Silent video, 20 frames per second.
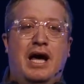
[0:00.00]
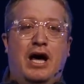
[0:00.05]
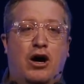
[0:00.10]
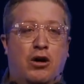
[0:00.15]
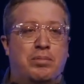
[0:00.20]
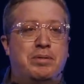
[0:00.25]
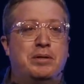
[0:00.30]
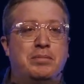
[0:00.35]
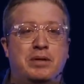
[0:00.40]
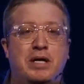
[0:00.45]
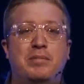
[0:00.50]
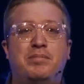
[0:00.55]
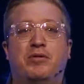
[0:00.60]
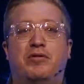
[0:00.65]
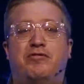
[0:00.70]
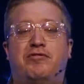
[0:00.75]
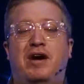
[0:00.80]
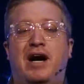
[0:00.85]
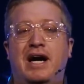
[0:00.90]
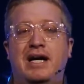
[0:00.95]
helping
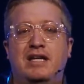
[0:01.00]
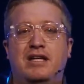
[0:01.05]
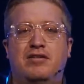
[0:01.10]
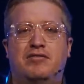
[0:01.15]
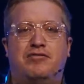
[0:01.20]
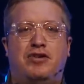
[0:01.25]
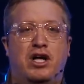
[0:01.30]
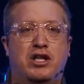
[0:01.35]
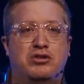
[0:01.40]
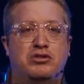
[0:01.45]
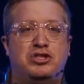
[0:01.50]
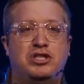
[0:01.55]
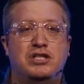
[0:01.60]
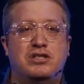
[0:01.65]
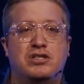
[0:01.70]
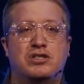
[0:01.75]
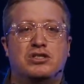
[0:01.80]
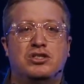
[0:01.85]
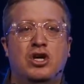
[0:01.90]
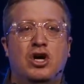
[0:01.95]
people find and follow
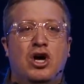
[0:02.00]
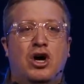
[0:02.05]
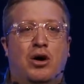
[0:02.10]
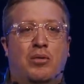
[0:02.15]
Jesus,